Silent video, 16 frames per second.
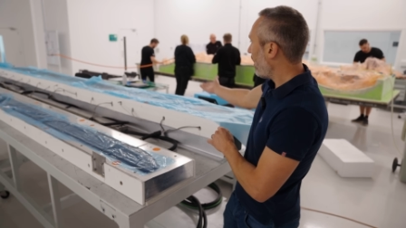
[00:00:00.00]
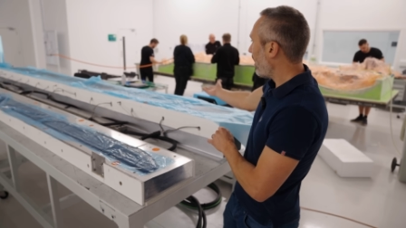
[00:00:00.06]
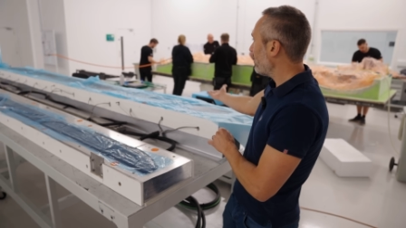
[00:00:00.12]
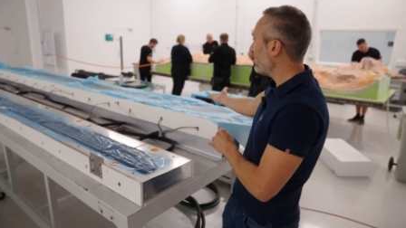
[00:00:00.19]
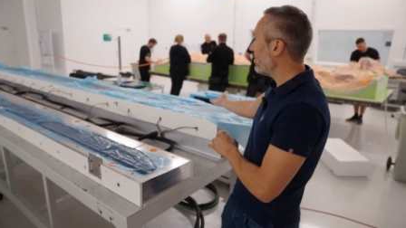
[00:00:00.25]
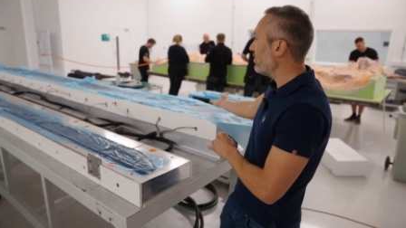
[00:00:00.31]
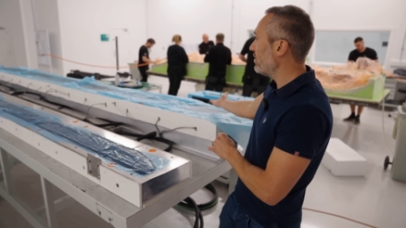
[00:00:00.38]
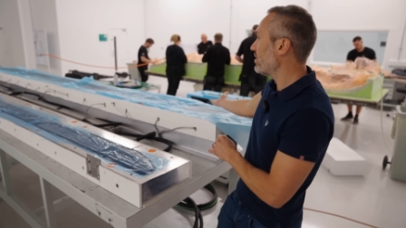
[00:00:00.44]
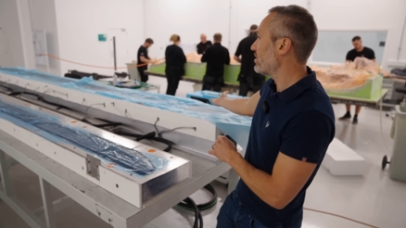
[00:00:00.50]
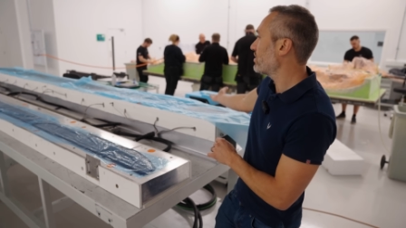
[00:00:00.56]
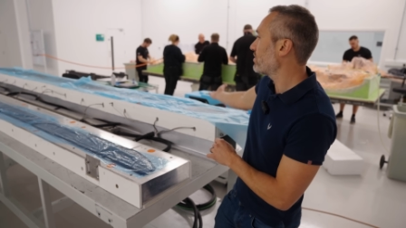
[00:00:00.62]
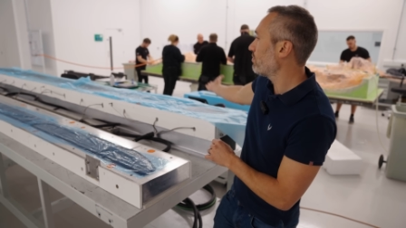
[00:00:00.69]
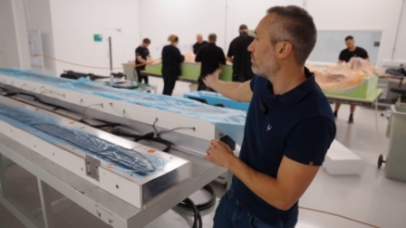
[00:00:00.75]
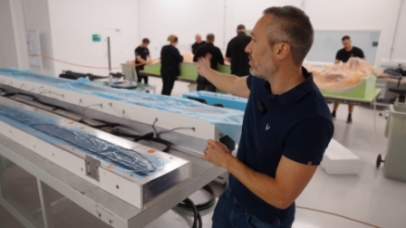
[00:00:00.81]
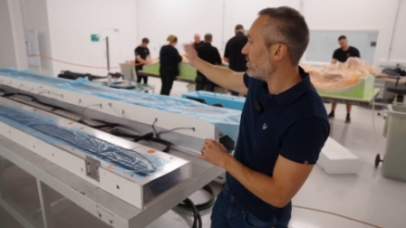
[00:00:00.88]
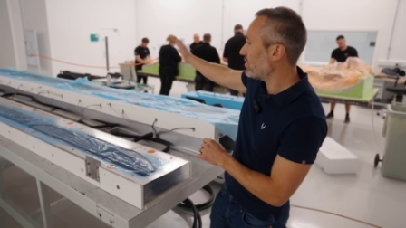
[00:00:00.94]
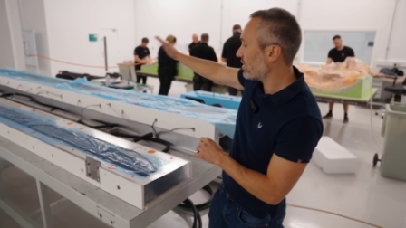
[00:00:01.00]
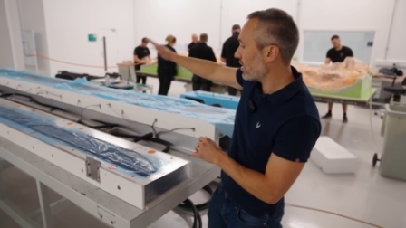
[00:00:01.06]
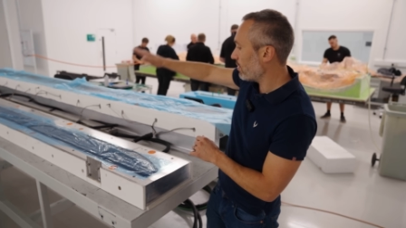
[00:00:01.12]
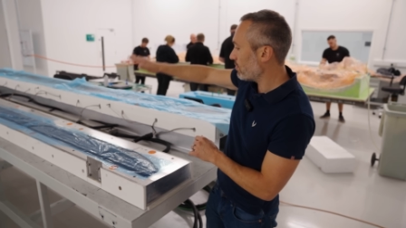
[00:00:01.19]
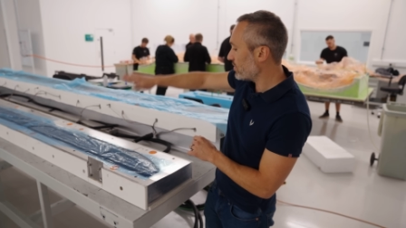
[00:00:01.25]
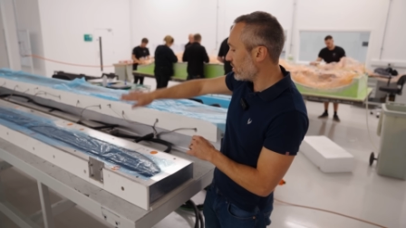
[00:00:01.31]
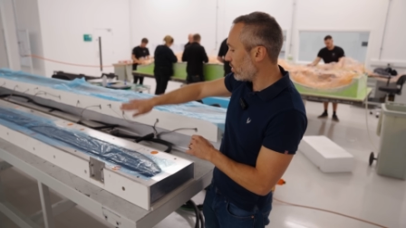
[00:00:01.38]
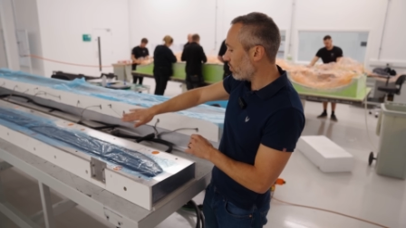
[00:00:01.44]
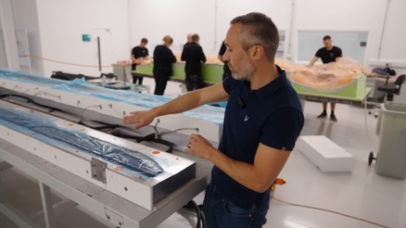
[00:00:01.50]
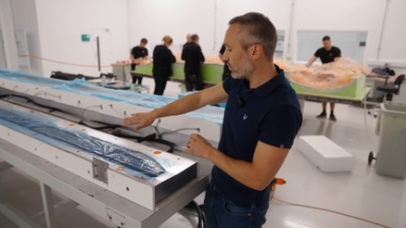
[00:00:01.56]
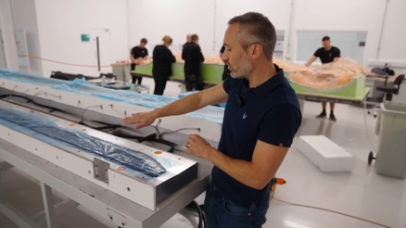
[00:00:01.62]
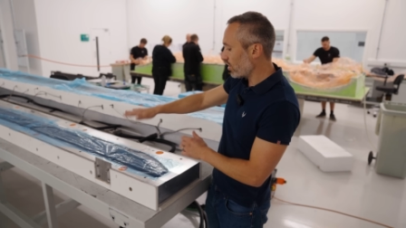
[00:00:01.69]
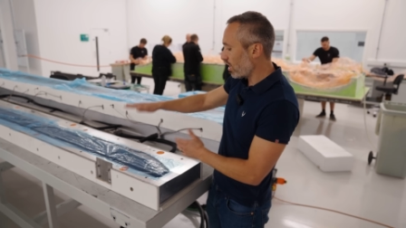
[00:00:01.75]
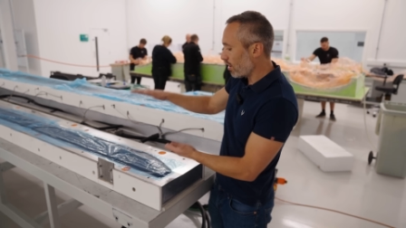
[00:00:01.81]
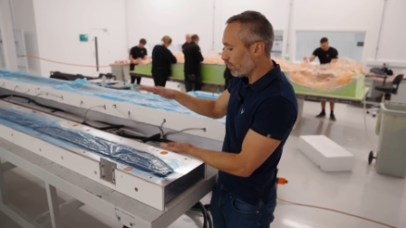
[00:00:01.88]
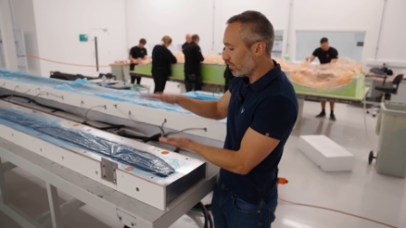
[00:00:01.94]
And then this piece comes over
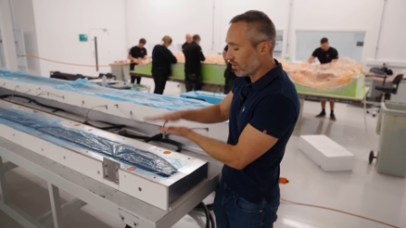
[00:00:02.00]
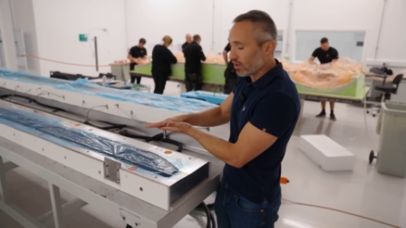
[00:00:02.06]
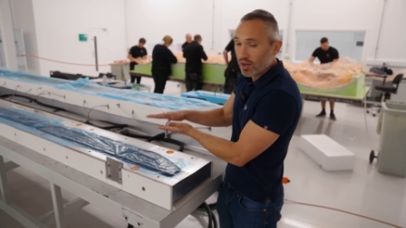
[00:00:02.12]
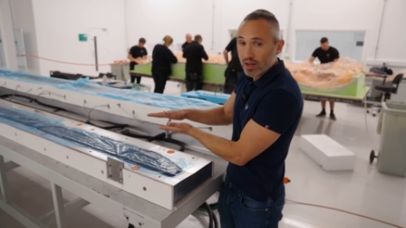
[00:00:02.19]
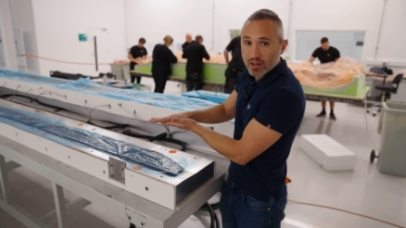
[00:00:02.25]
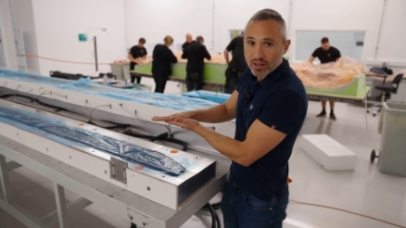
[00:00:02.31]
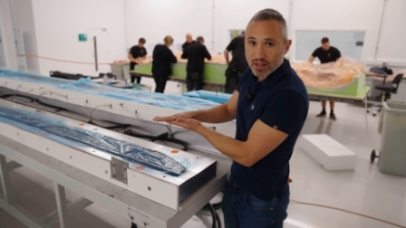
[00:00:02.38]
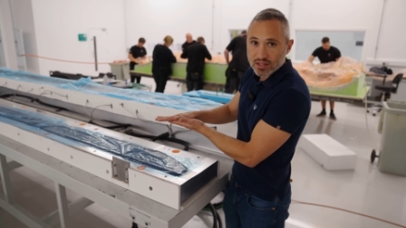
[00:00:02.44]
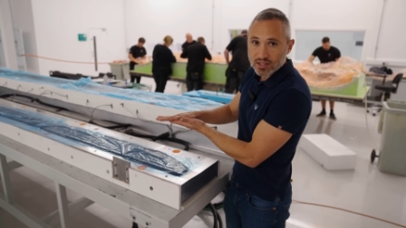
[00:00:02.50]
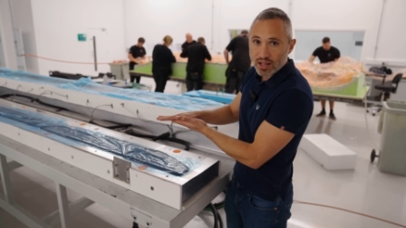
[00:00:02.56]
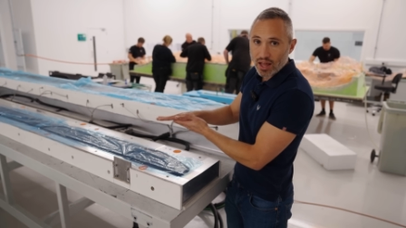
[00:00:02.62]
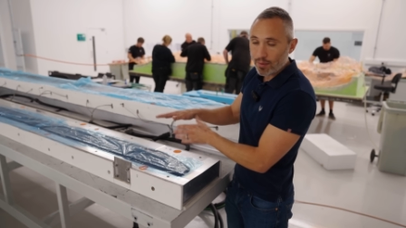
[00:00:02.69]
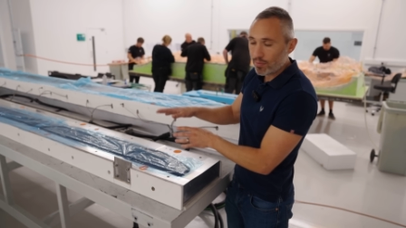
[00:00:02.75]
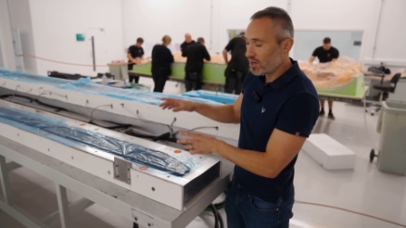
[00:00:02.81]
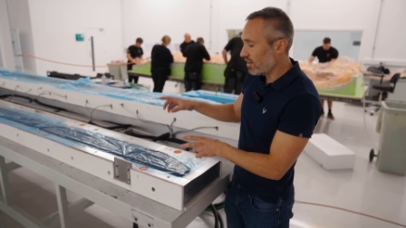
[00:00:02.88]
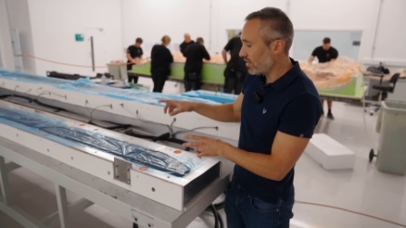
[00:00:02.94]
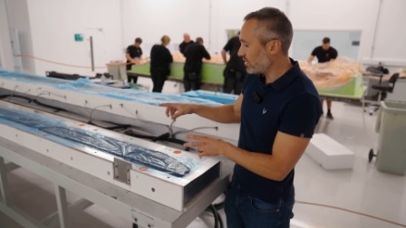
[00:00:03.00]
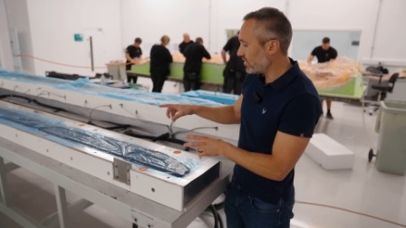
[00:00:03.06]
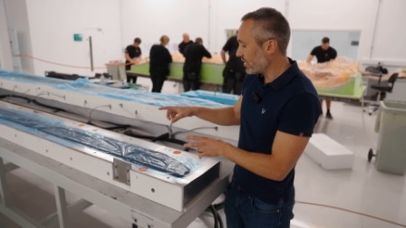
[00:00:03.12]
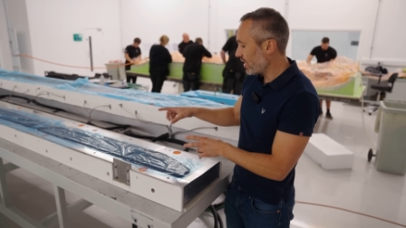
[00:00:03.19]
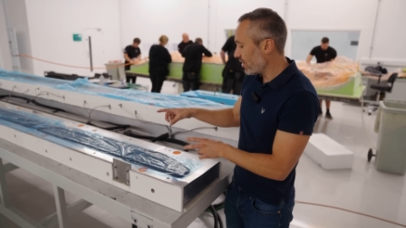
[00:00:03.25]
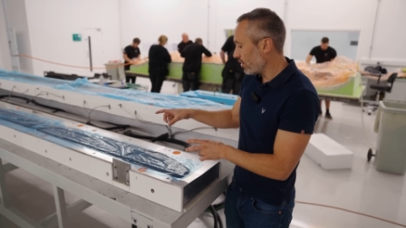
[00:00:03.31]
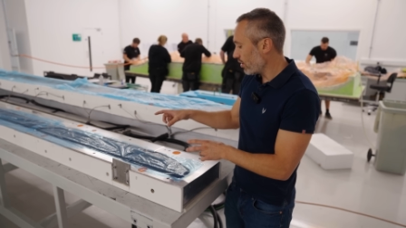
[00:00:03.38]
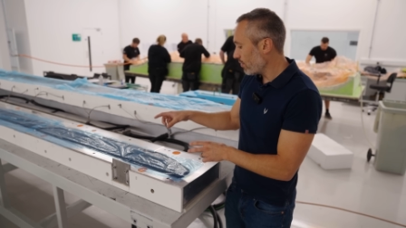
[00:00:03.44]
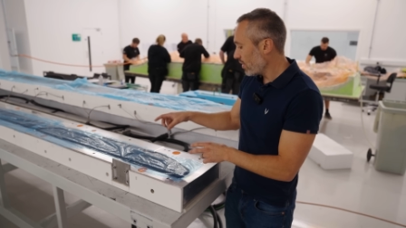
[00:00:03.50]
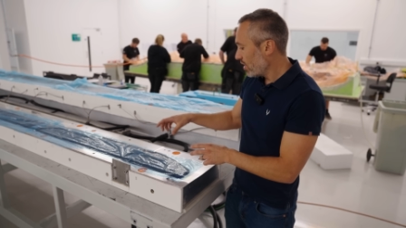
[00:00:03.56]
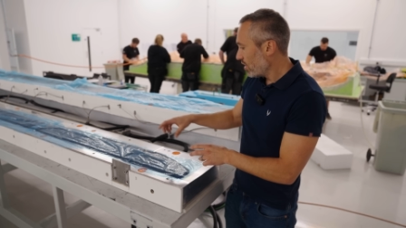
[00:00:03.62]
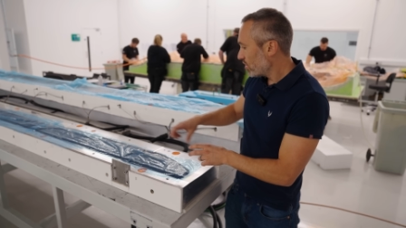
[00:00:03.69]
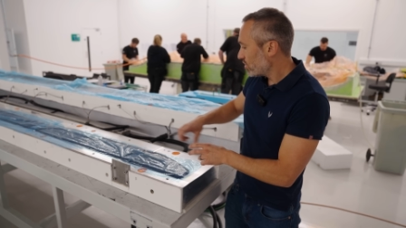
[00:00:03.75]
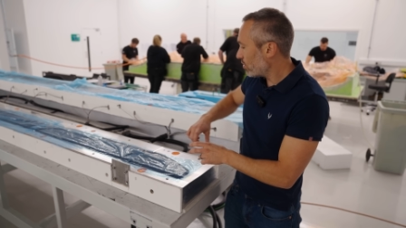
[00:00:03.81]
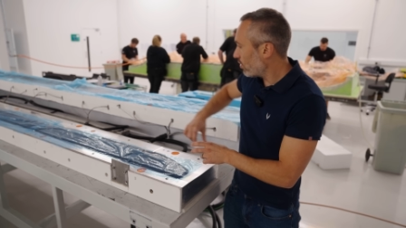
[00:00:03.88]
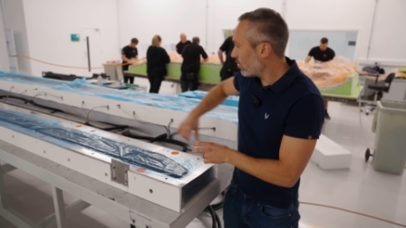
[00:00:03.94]
top and gets laminated together.
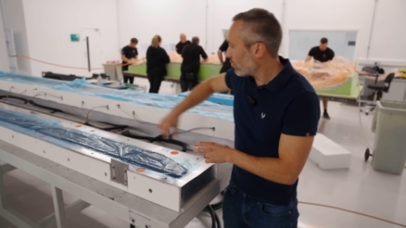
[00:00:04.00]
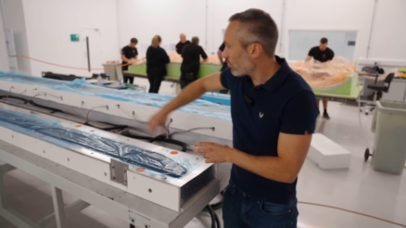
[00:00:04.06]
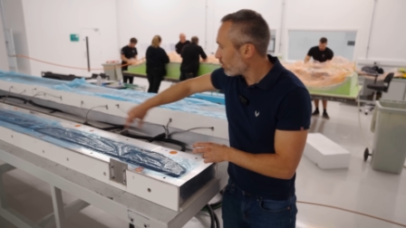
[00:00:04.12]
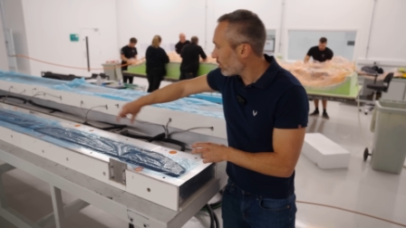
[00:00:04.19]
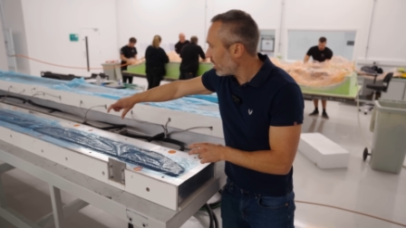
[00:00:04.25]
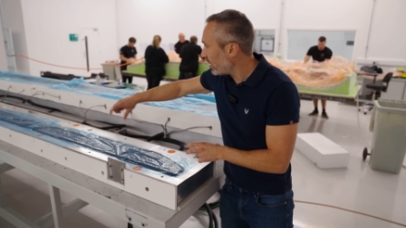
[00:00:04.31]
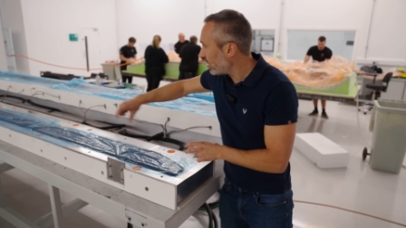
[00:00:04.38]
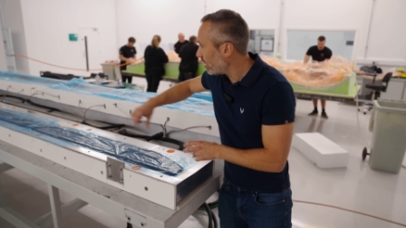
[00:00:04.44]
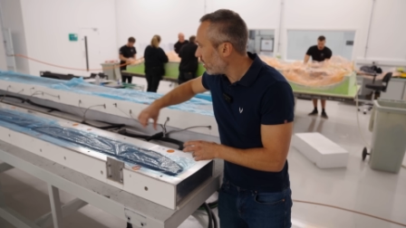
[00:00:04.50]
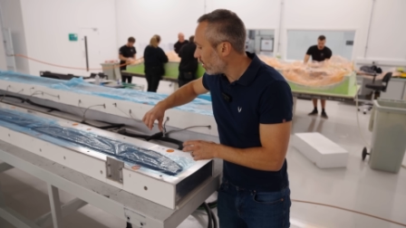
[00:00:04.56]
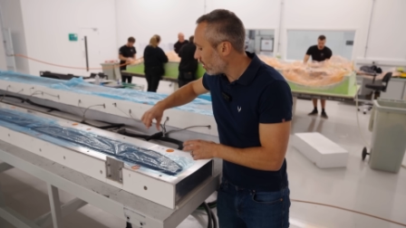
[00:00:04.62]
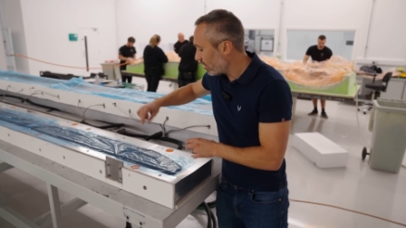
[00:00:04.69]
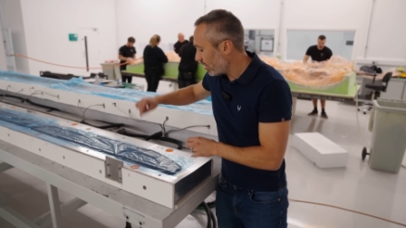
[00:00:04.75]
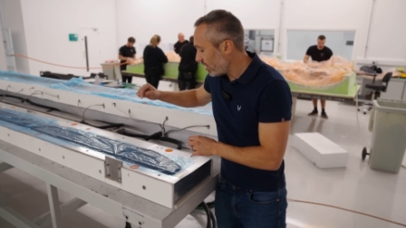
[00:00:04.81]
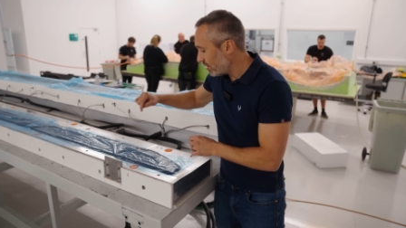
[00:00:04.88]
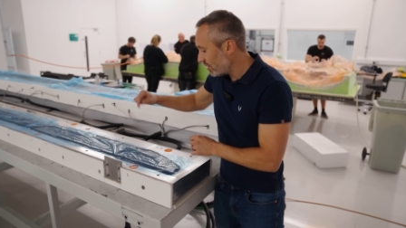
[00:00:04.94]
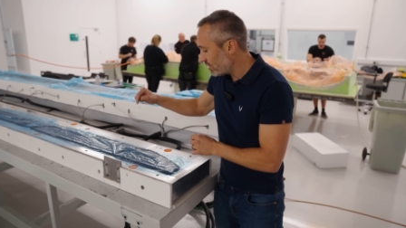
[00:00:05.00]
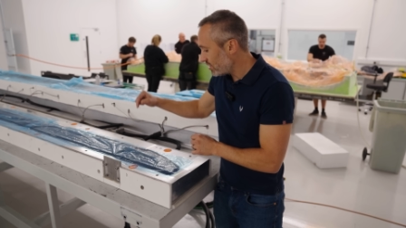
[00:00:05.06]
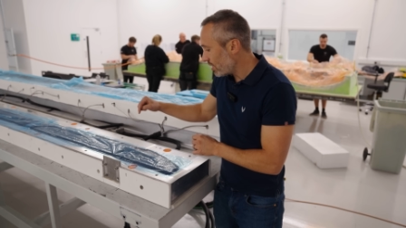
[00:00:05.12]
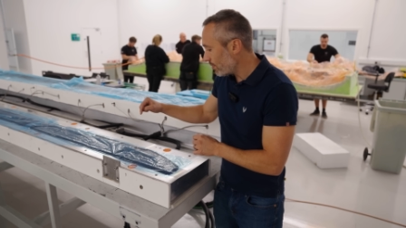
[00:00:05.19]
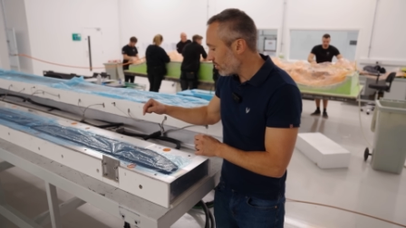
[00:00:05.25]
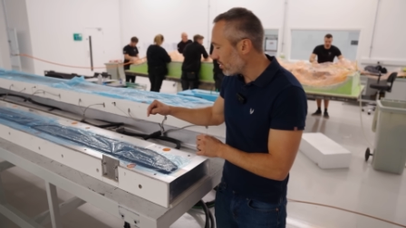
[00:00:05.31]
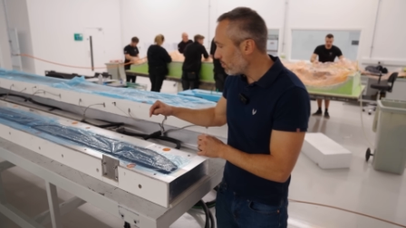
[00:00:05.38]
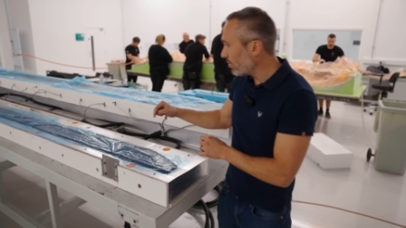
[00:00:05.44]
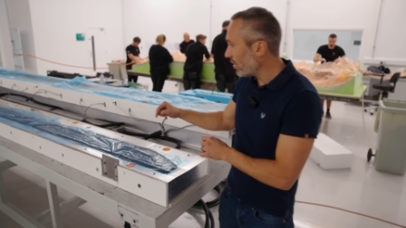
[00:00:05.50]
So right here in the tip of the